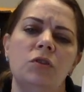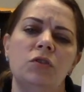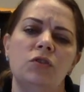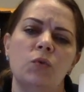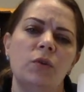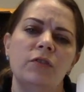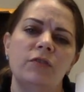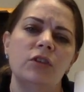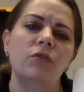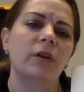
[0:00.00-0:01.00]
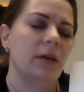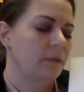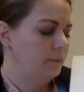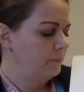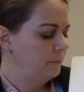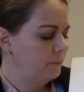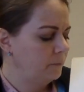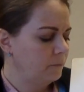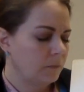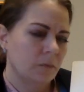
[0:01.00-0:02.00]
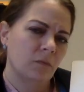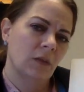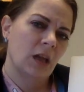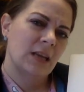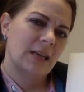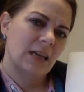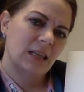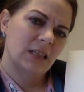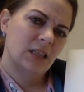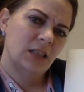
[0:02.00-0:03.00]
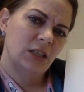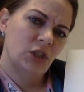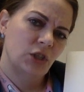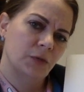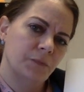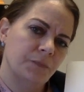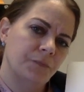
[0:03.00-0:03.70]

sort of degree. Not exactly sure.